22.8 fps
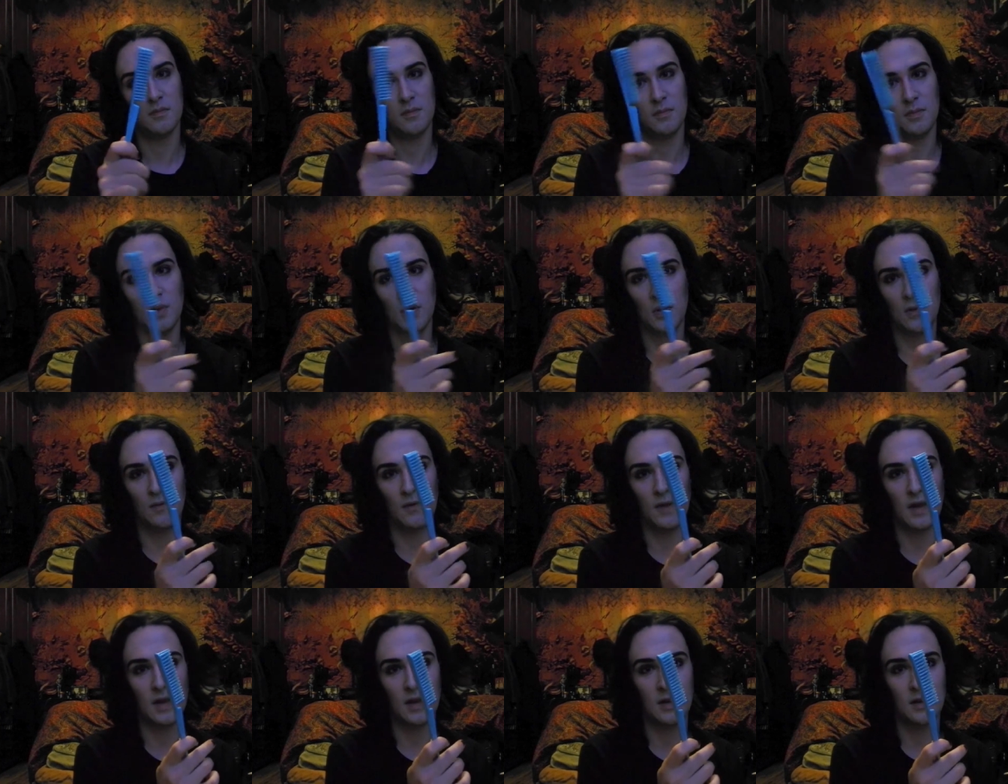blue
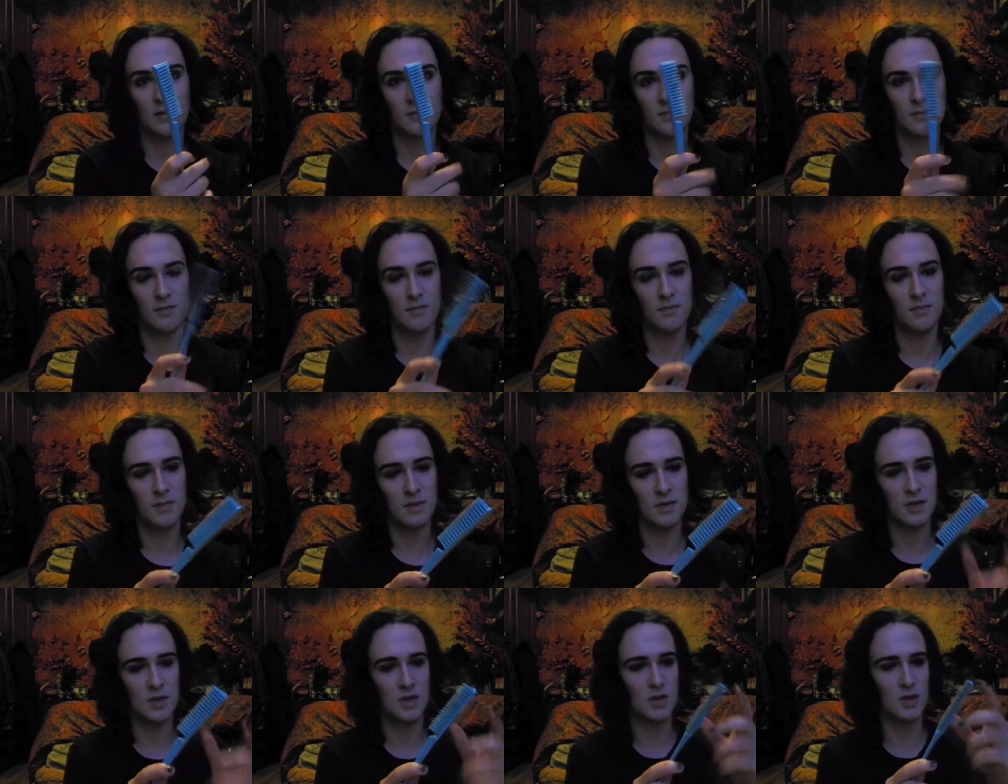thing,
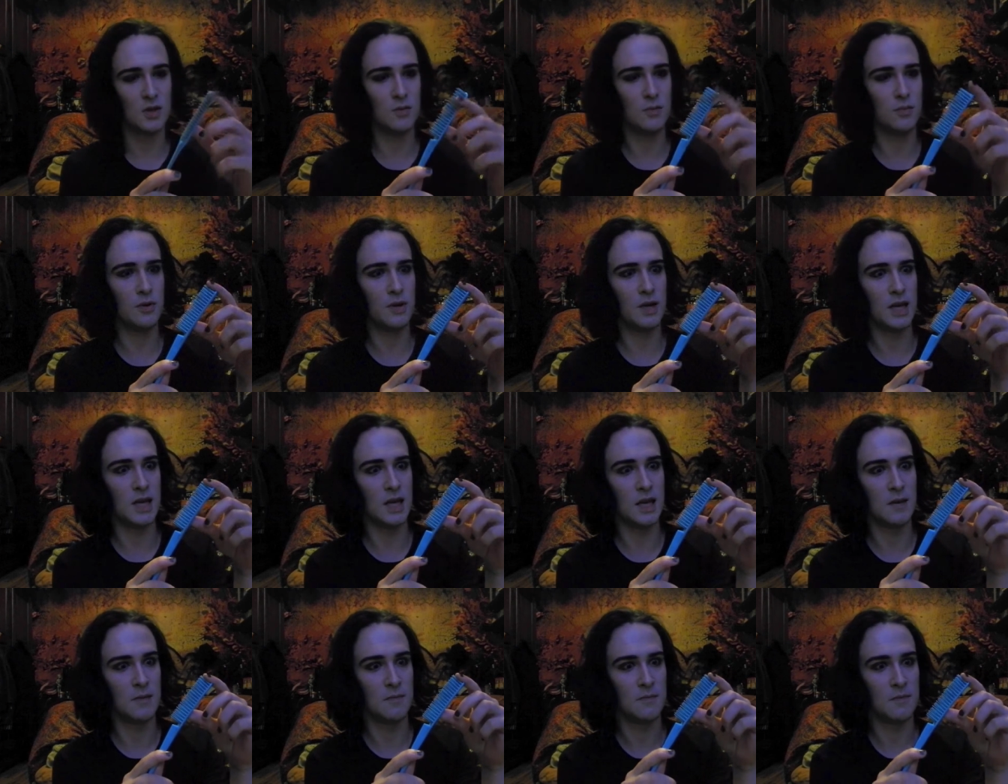so pretty.